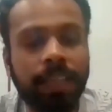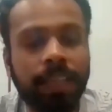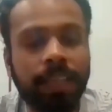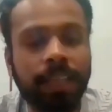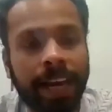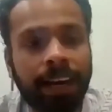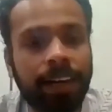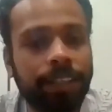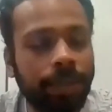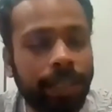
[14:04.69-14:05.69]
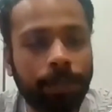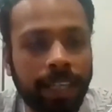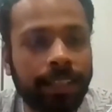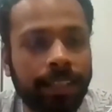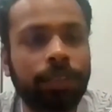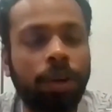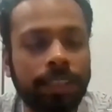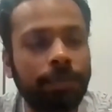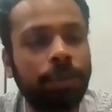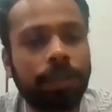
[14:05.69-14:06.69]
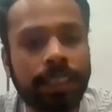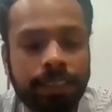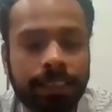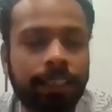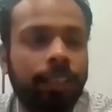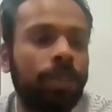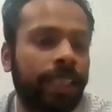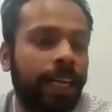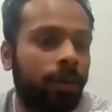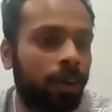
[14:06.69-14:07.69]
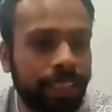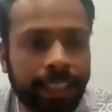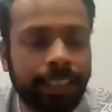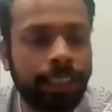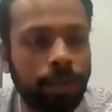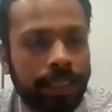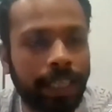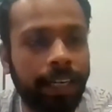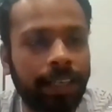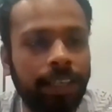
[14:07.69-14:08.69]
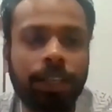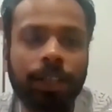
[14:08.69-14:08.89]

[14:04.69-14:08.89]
And why can't you explain this concept to a 6-year-old child or an 8-year-old child?